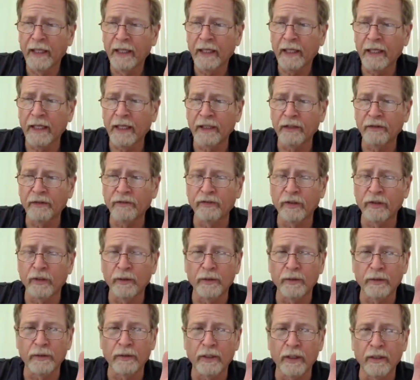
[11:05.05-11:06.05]
So
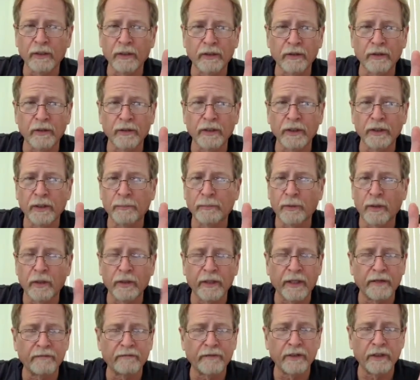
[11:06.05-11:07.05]
you're going to dump all
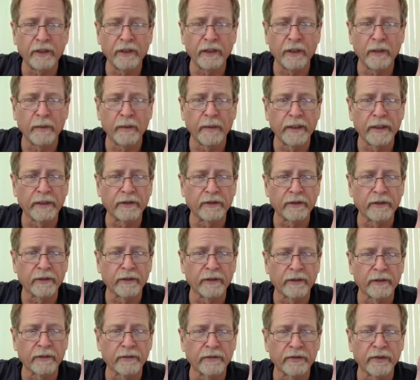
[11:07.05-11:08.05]
that video into
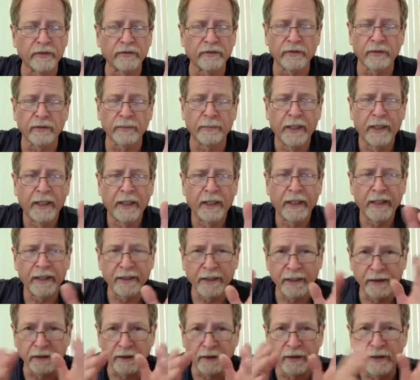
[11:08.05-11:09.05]
your system,
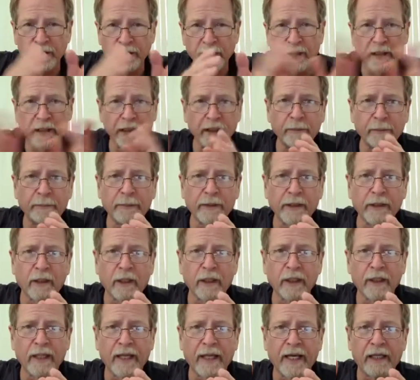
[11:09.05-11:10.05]
and then you're going to clip it
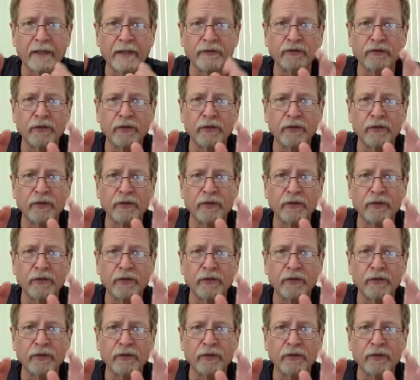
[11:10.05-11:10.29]
all out.